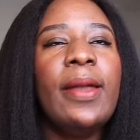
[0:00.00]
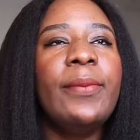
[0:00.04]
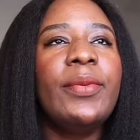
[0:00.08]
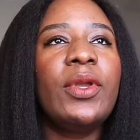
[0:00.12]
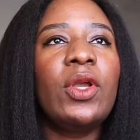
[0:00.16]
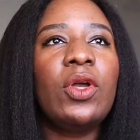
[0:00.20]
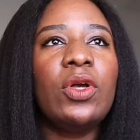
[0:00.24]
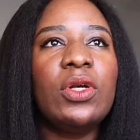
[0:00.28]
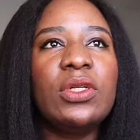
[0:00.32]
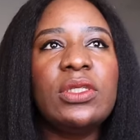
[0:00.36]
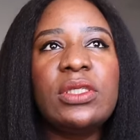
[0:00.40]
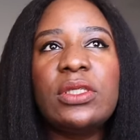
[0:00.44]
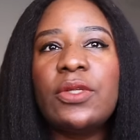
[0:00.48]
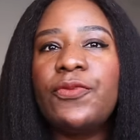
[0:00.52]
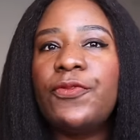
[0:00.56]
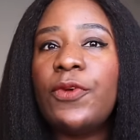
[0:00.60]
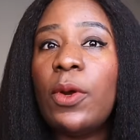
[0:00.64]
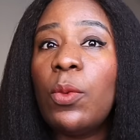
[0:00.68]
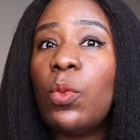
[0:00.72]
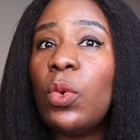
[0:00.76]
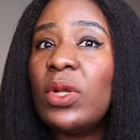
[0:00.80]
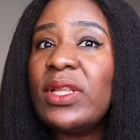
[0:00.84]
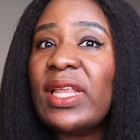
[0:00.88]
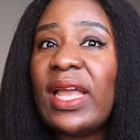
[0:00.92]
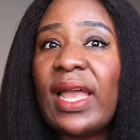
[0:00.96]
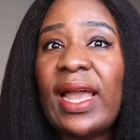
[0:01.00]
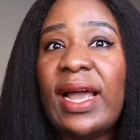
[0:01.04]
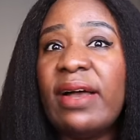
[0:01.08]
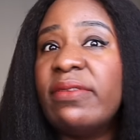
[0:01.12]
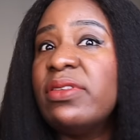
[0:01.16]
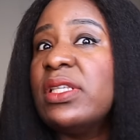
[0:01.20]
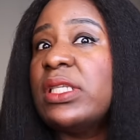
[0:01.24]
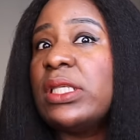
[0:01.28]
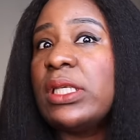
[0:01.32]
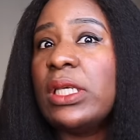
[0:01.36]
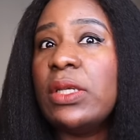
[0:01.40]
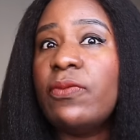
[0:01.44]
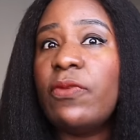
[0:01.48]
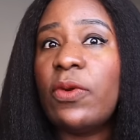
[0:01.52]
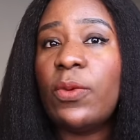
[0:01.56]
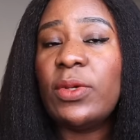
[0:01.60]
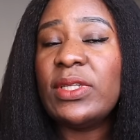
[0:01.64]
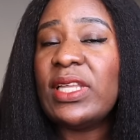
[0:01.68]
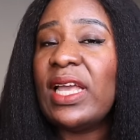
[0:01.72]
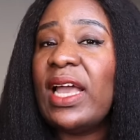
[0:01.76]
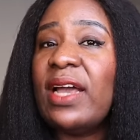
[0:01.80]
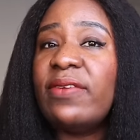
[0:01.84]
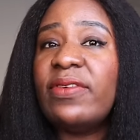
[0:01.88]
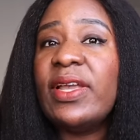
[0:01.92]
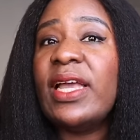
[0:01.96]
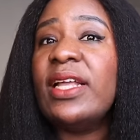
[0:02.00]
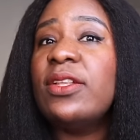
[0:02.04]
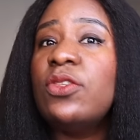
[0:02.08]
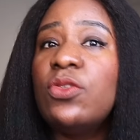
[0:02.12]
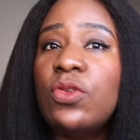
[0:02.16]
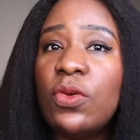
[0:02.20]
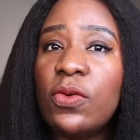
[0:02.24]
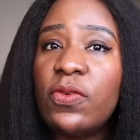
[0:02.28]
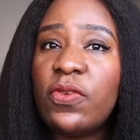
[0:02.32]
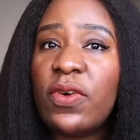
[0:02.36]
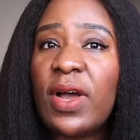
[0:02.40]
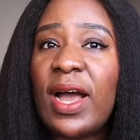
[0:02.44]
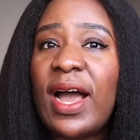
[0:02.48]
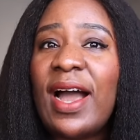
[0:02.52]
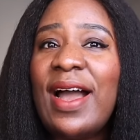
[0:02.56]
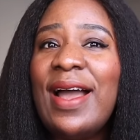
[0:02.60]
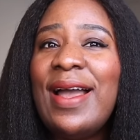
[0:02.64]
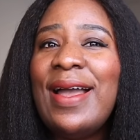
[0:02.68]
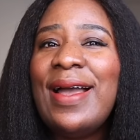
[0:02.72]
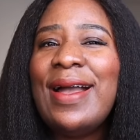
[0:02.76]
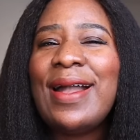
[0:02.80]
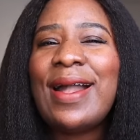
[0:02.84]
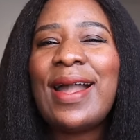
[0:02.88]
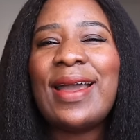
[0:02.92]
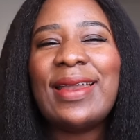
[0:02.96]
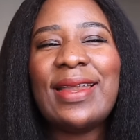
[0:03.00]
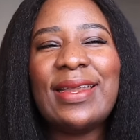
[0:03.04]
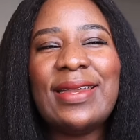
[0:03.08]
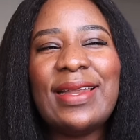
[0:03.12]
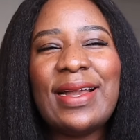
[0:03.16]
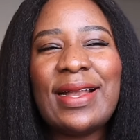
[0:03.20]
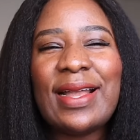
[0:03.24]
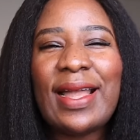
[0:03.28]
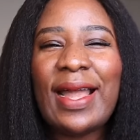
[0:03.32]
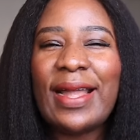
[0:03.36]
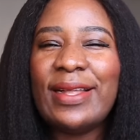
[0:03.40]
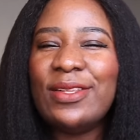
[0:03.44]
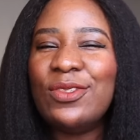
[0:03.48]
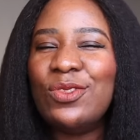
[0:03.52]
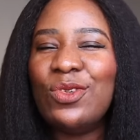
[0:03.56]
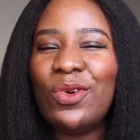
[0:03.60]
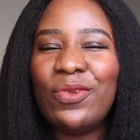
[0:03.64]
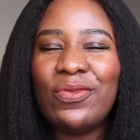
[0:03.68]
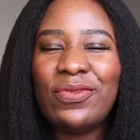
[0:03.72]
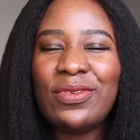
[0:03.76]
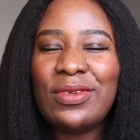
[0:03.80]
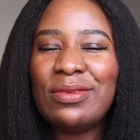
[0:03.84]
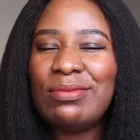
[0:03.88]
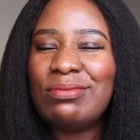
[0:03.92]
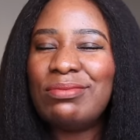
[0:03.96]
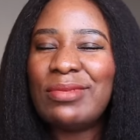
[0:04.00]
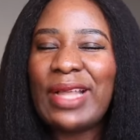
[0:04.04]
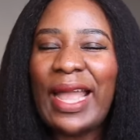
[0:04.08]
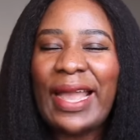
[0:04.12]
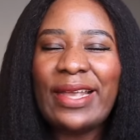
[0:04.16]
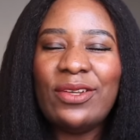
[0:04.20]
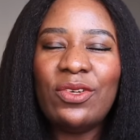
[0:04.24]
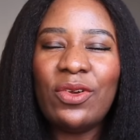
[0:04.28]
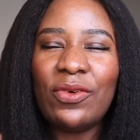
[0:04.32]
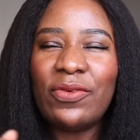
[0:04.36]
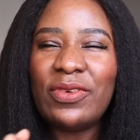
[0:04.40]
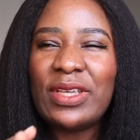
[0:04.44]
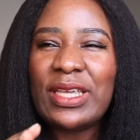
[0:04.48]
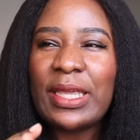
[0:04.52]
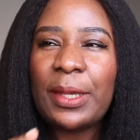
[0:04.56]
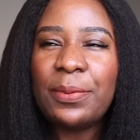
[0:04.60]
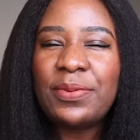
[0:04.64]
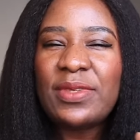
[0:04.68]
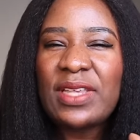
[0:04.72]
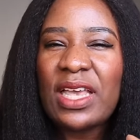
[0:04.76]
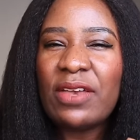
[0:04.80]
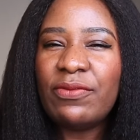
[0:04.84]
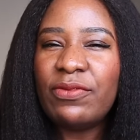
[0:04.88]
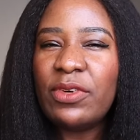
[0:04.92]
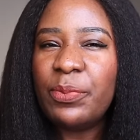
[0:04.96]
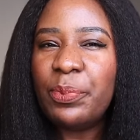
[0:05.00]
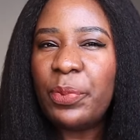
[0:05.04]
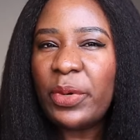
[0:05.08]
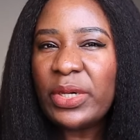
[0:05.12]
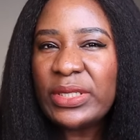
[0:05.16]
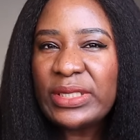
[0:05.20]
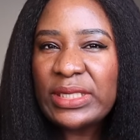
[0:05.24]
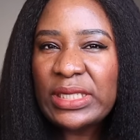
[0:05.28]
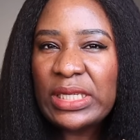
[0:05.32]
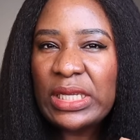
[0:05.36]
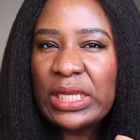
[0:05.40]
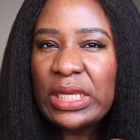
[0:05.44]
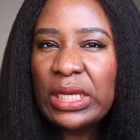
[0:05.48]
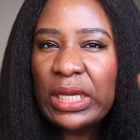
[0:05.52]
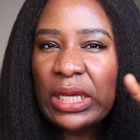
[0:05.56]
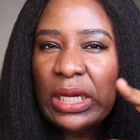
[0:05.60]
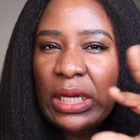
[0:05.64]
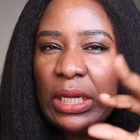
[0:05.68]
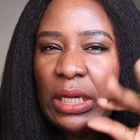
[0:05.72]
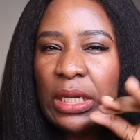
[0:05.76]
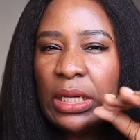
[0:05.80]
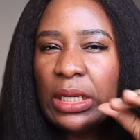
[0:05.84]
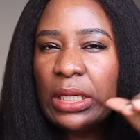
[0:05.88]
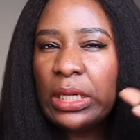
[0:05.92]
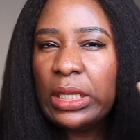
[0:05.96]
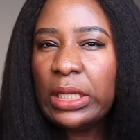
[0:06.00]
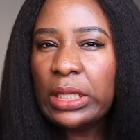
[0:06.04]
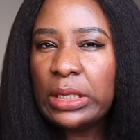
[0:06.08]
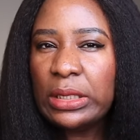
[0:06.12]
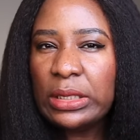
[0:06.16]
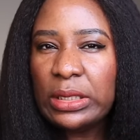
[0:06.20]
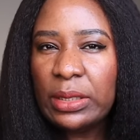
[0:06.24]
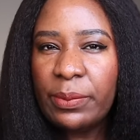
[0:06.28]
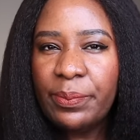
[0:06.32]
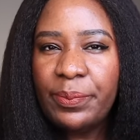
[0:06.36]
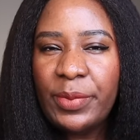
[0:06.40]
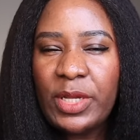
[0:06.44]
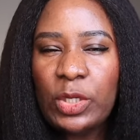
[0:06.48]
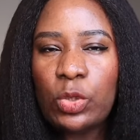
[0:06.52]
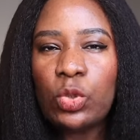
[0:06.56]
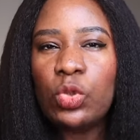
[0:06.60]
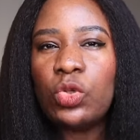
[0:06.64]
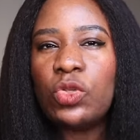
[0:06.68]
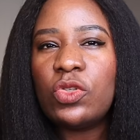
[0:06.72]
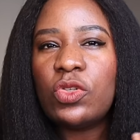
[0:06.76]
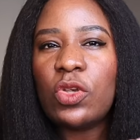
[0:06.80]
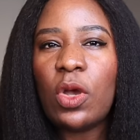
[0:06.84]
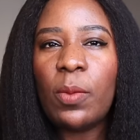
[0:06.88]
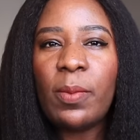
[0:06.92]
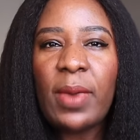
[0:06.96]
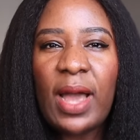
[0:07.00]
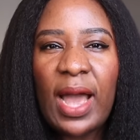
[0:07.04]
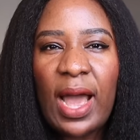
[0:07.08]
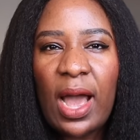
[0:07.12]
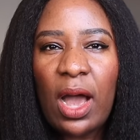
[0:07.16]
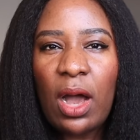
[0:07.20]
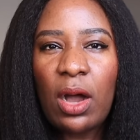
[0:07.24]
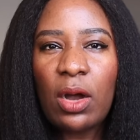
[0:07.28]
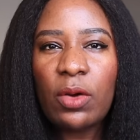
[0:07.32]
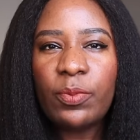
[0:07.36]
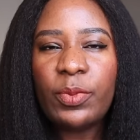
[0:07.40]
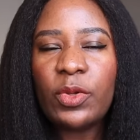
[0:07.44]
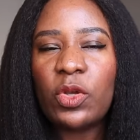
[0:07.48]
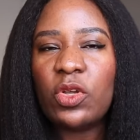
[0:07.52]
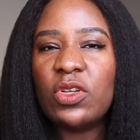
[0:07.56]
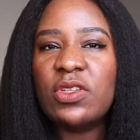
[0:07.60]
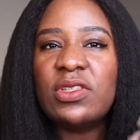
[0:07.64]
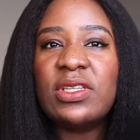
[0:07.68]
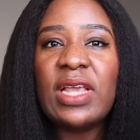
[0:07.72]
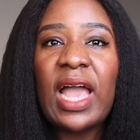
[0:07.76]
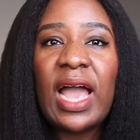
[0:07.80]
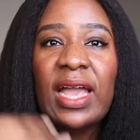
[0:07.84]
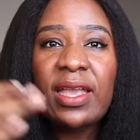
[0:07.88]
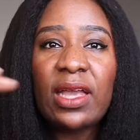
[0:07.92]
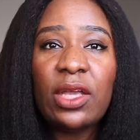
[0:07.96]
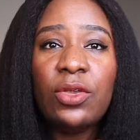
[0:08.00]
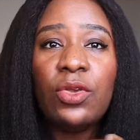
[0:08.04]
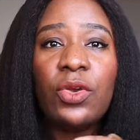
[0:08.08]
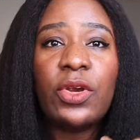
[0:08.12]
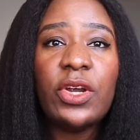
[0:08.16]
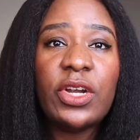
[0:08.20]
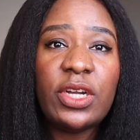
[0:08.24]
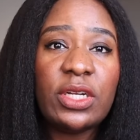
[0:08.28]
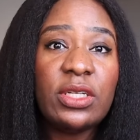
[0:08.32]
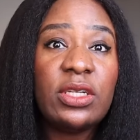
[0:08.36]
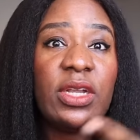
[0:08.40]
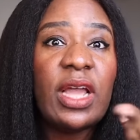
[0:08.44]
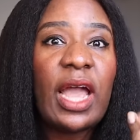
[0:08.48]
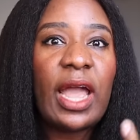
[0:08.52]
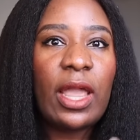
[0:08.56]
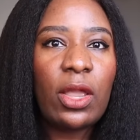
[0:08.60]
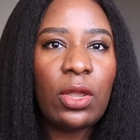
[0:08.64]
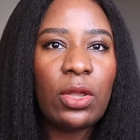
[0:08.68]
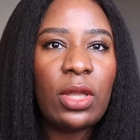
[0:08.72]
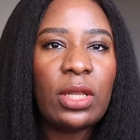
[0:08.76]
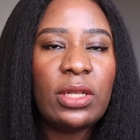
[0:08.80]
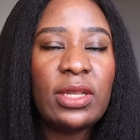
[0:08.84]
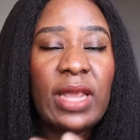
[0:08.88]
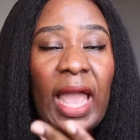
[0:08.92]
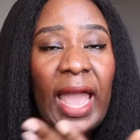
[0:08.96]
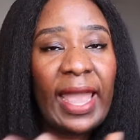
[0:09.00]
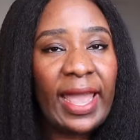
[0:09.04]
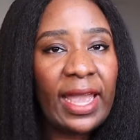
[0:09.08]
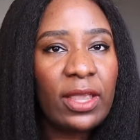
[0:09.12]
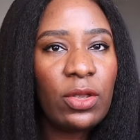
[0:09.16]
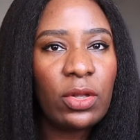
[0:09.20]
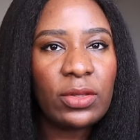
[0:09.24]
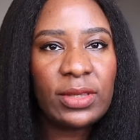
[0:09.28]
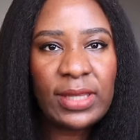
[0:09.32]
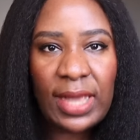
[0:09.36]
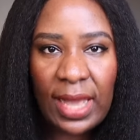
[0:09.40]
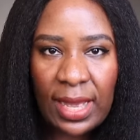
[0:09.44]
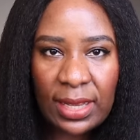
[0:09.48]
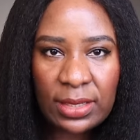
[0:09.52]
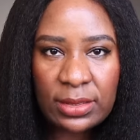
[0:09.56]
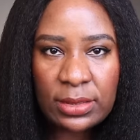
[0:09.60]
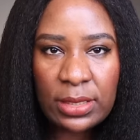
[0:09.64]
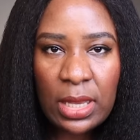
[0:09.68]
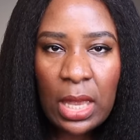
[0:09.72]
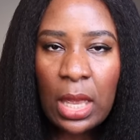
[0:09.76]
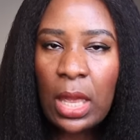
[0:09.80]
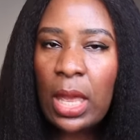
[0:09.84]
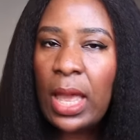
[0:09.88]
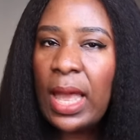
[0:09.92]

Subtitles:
Because from what I have seen, from what I have heard so far, Canada kind of keeps everybody in the middle somehow, because the higher you earn, the higher your tax.